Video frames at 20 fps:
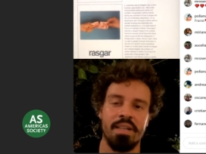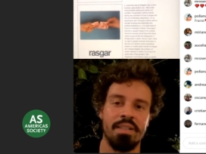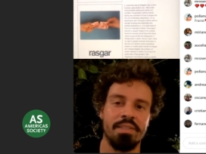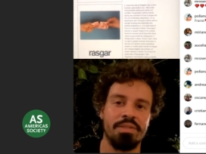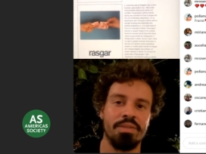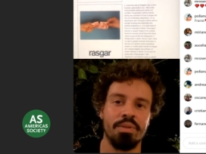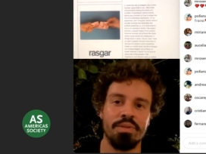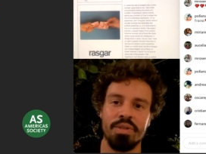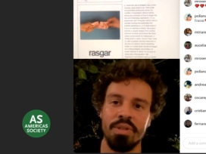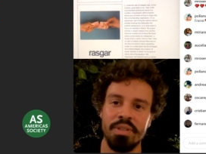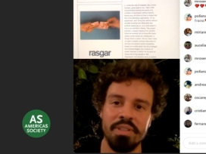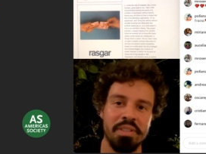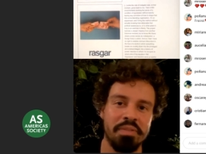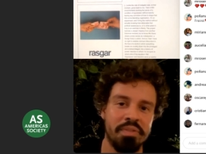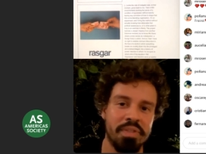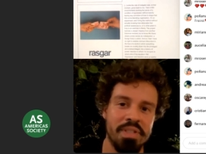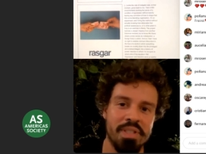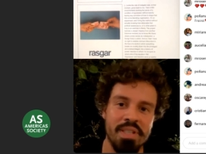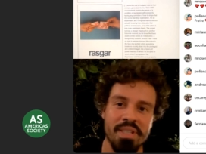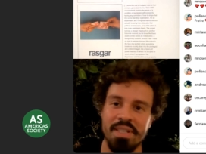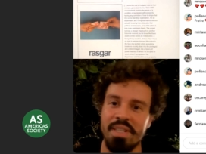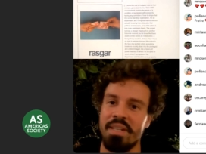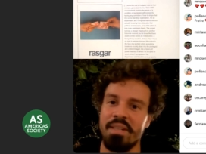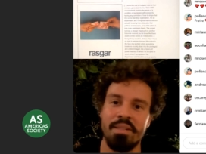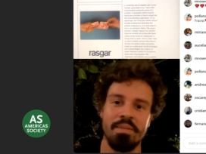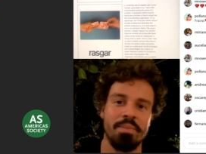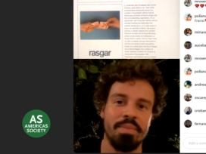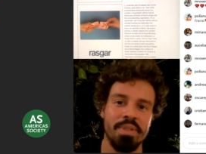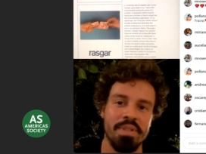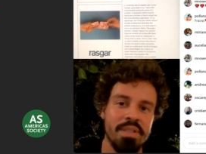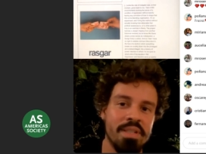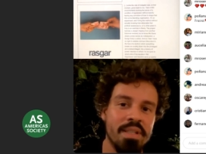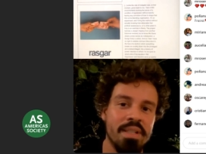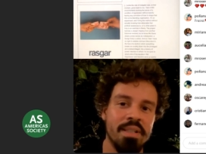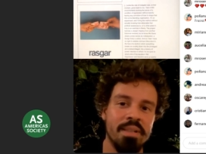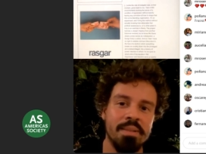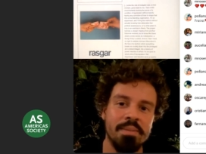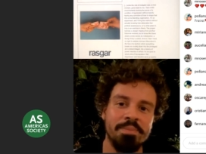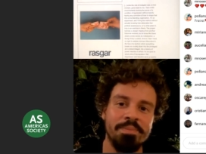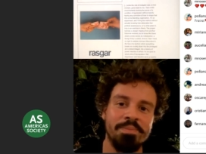social differences here in Brazil.